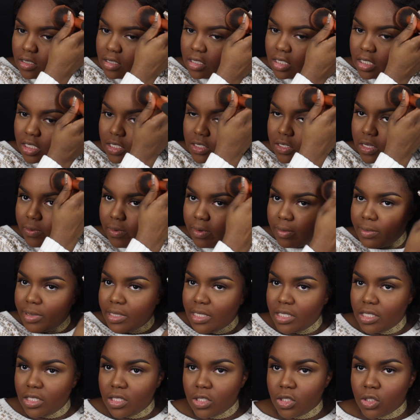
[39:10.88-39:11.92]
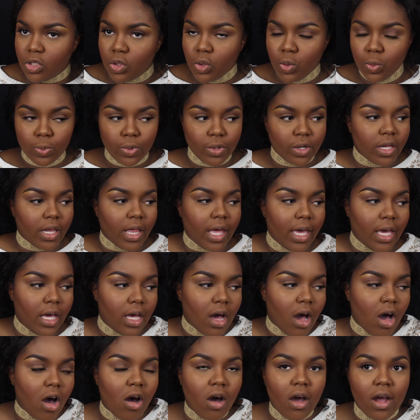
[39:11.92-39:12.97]
just so it won't be super like
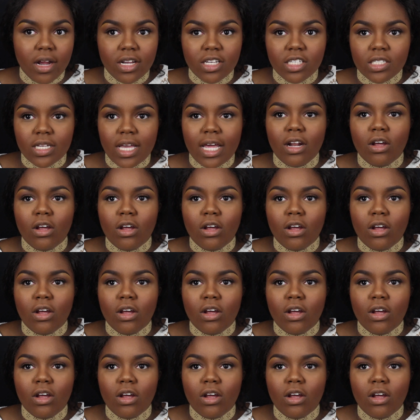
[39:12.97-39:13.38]
harsh.